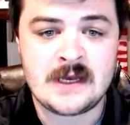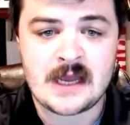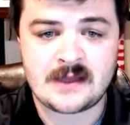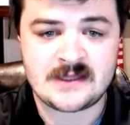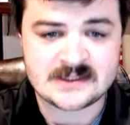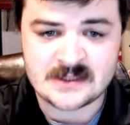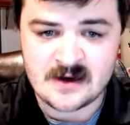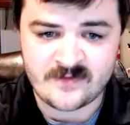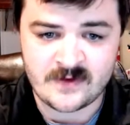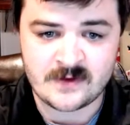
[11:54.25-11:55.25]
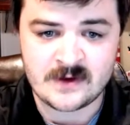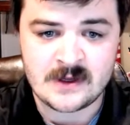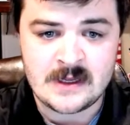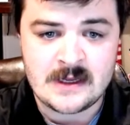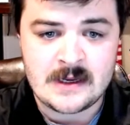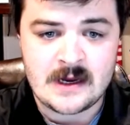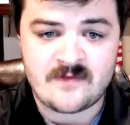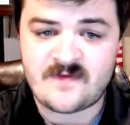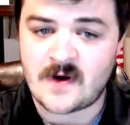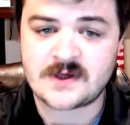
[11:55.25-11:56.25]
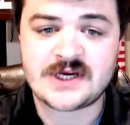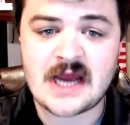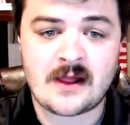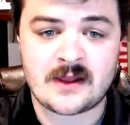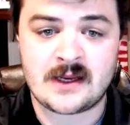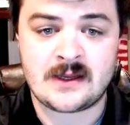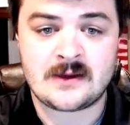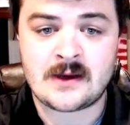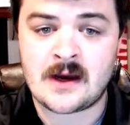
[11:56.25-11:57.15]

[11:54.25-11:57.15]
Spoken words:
And this covered functionality.